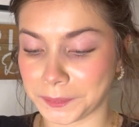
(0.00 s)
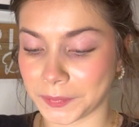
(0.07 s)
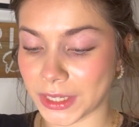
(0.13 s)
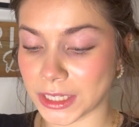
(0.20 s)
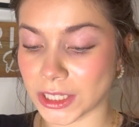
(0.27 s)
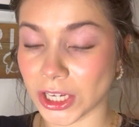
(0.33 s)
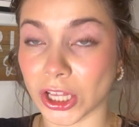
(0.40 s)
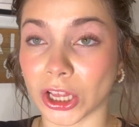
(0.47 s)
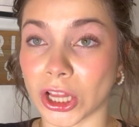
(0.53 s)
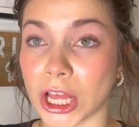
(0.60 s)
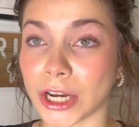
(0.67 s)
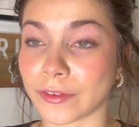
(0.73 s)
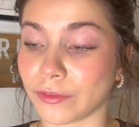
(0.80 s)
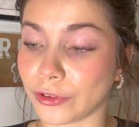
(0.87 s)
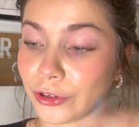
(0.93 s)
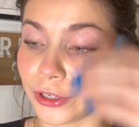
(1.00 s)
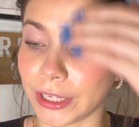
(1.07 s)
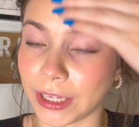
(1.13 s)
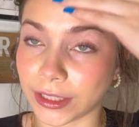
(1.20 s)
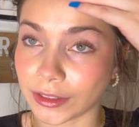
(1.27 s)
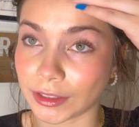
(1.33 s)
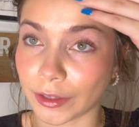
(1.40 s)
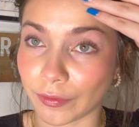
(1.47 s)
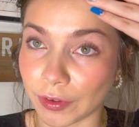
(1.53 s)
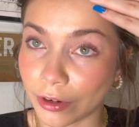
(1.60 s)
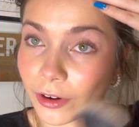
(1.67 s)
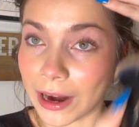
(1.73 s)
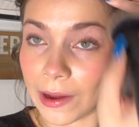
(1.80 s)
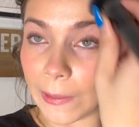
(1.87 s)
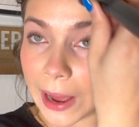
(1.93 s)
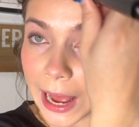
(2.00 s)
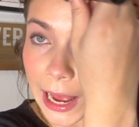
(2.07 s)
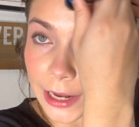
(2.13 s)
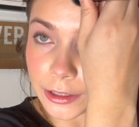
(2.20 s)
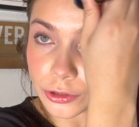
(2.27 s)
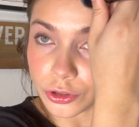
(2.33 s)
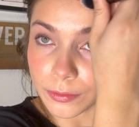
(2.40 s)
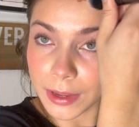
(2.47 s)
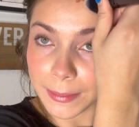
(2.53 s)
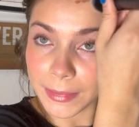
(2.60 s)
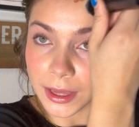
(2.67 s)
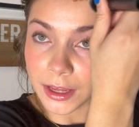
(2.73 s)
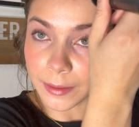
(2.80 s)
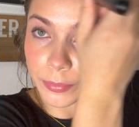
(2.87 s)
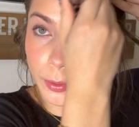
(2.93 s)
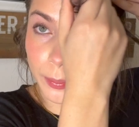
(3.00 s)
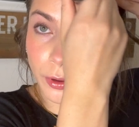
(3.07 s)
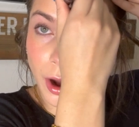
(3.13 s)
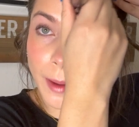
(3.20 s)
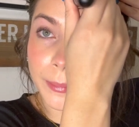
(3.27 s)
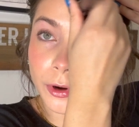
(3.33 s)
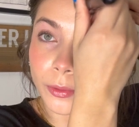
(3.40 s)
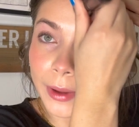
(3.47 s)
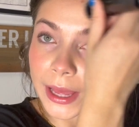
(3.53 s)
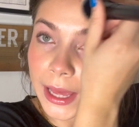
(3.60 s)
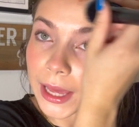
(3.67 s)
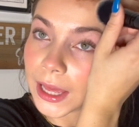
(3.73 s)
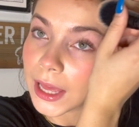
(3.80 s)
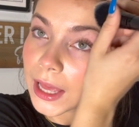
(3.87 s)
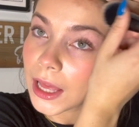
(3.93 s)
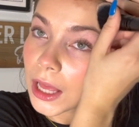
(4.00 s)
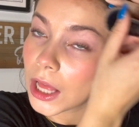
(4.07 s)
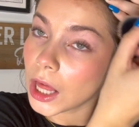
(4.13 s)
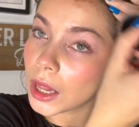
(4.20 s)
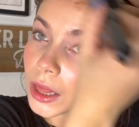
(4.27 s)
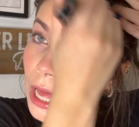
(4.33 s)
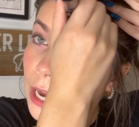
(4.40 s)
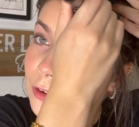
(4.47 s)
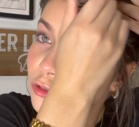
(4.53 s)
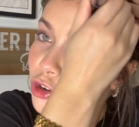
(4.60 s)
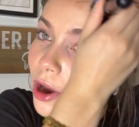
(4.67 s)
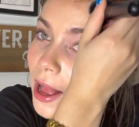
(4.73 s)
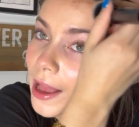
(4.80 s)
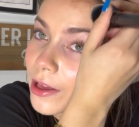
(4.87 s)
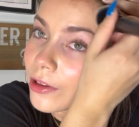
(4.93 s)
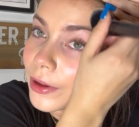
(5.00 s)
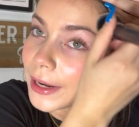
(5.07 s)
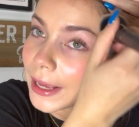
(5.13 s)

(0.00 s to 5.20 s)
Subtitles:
It's like a lot of learning to figure out how to do my makeup the proper way. A lot of trial and